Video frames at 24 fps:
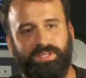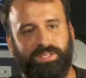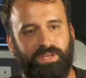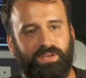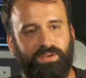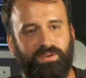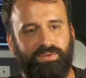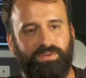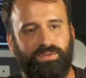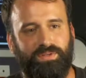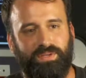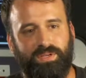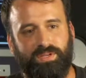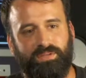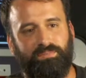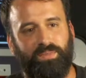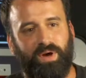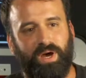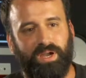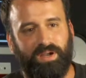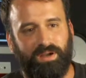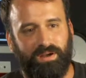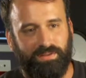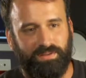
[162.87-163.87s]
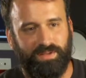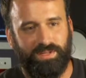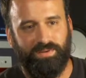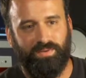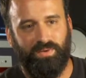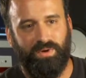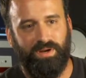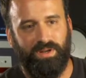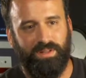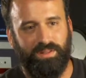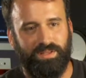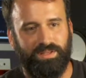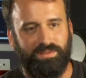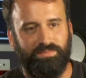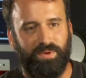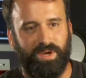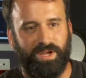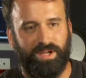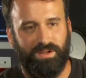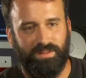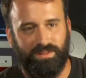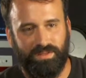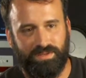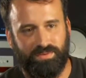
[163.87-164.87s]
they use this mic on this one, and this
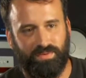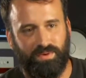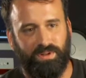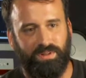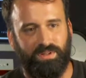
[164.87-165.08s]
mic on this one,